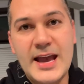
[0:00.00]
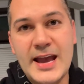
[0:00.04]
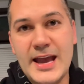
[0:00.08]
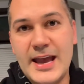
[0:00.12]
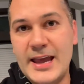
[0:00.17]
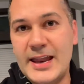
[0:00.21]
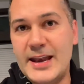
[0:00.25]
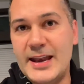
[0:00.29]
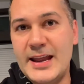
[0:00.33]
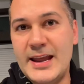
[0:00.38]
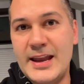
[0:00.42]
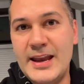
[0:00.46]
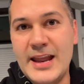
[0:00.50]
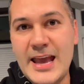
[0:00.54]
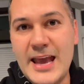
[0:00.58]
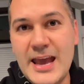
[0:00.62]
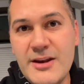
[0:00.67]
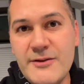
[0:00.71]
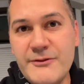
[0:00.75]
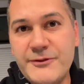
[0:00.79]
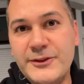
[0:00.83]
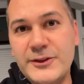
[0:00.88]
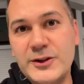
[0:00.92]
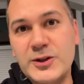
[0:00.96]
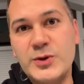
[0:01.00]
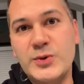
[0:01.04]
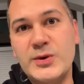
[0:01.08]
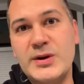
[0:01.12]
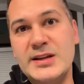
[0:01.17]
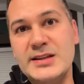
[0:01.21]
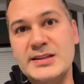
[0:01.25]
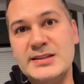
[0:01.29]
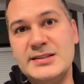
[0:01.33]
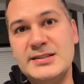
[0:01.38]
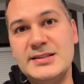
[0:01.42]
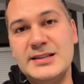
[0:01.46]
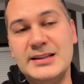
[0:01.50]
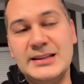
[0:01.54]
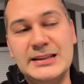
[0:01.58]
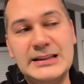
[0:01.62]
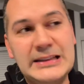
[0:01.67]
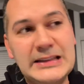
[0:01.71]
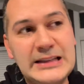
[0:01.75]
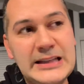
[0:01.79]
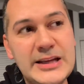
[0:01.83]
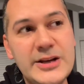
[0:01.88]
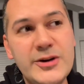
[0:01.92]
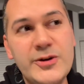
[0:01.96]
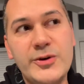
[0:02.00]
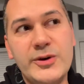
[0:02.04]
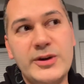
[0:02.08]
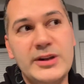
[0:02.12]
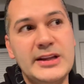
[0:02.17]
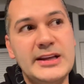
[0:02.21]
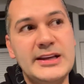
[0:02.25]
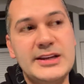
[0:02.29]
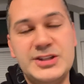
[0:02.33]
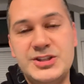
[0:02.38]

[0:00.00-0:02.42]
And an influence literally